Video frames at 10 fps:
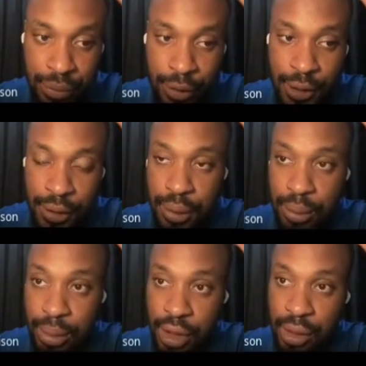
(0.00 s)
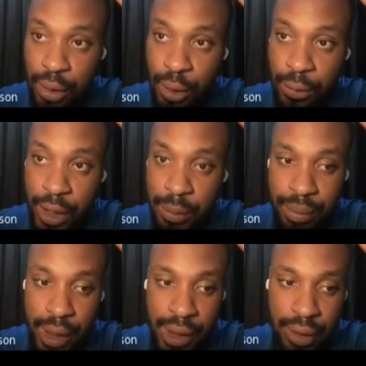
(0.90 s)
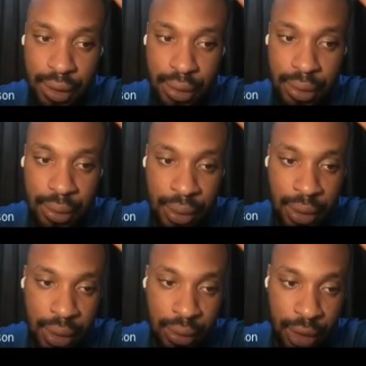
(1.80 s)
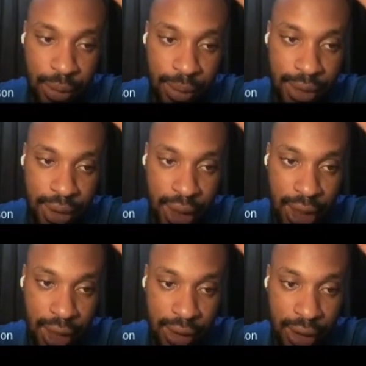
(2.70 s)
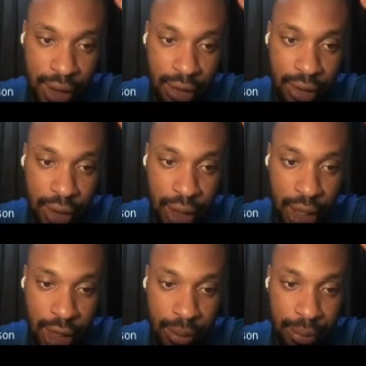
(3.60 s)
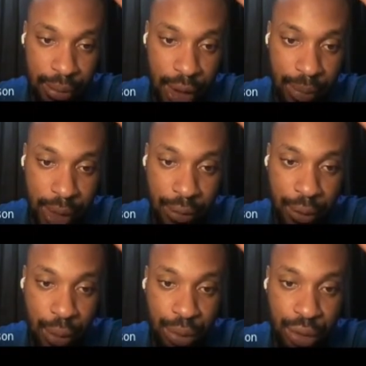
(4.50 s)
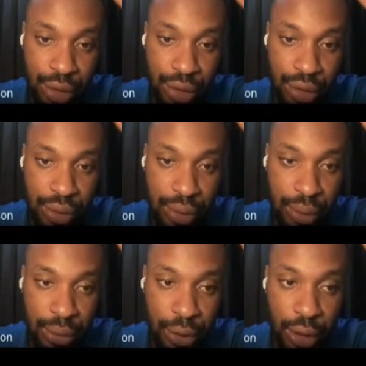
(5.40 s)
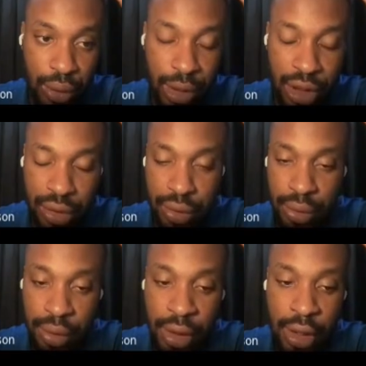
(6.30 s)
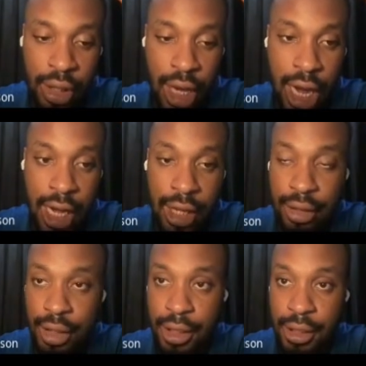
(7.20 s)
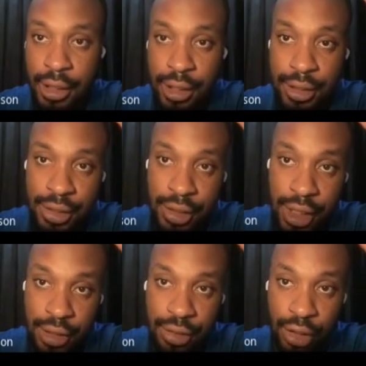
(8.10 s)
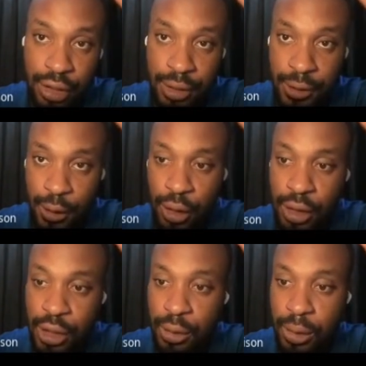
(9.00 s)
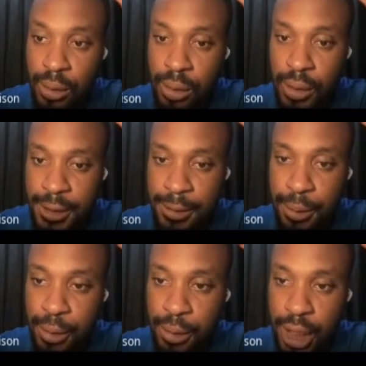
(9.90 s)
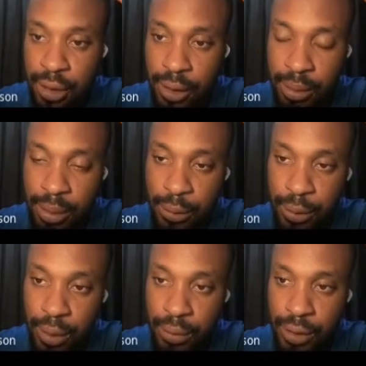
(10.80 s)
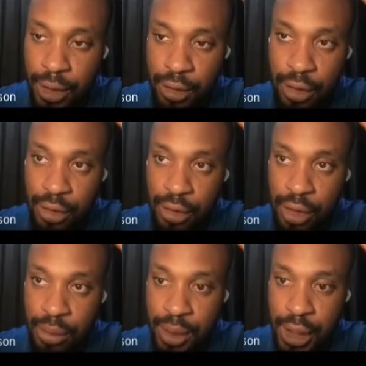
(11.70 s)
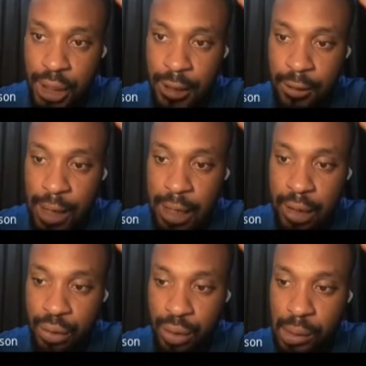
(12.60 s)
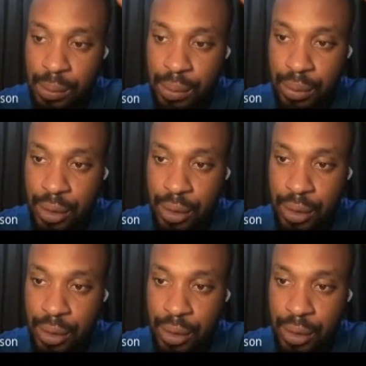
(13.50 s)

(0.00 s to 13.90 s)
So we're going to go very practical. We're going to be using N8N, a powerful open source tool for automation. And it's not, you don't need to code. There's no code that's going to be involved. It's just going to be drag and drop.